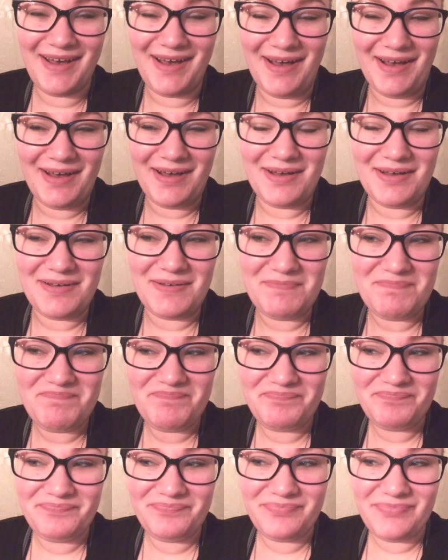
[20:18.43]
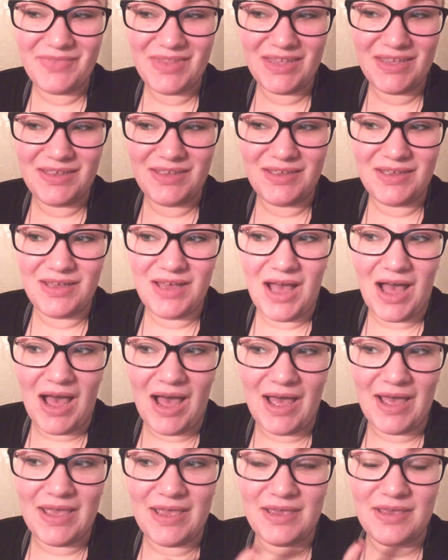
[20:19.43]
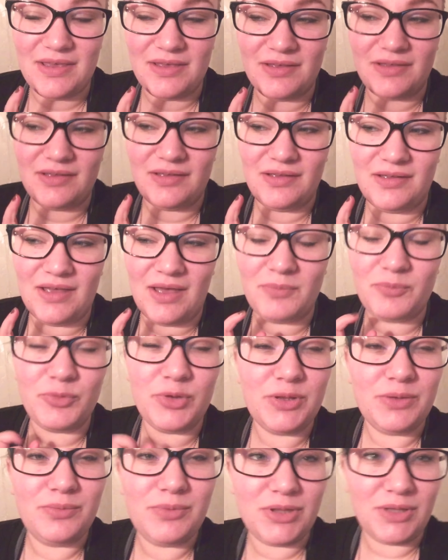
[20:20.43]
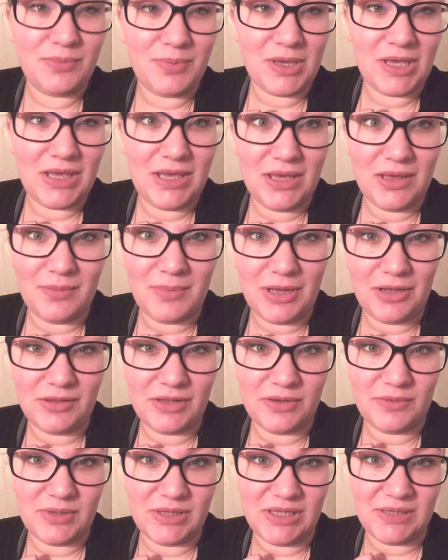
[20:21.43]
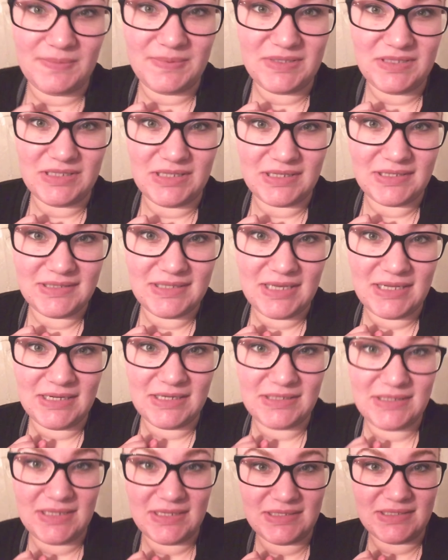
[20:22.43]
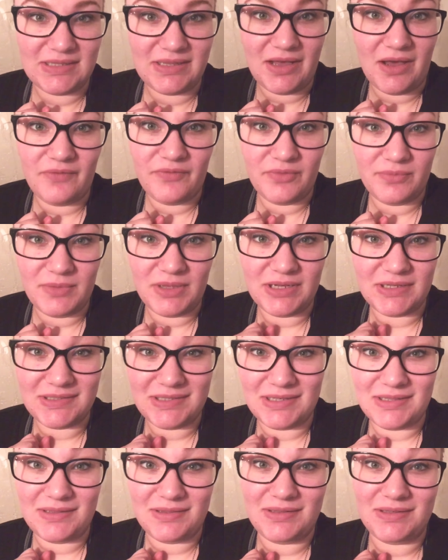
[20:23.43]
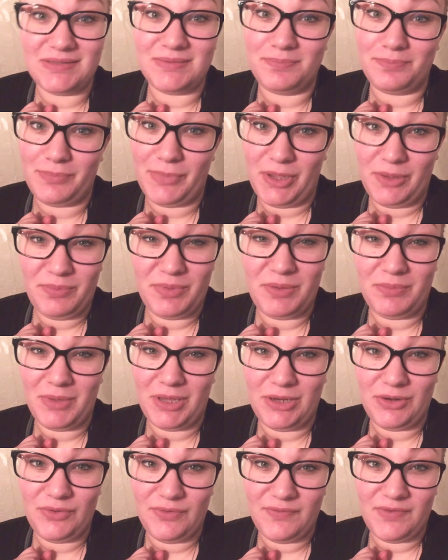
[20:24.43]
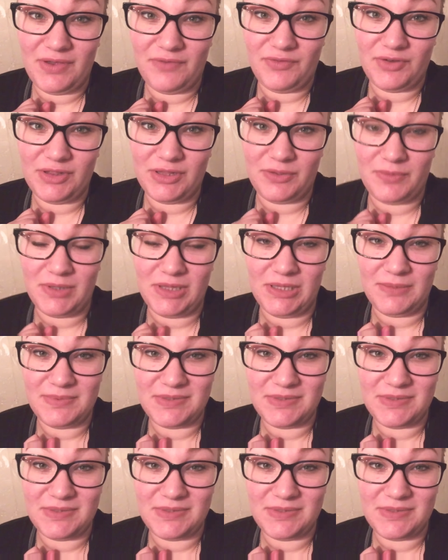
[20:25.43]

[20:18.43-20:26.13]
uh, I am really, really picky about liquid lipsticks and it takes a lot for me to say that this might be my new favorite liquid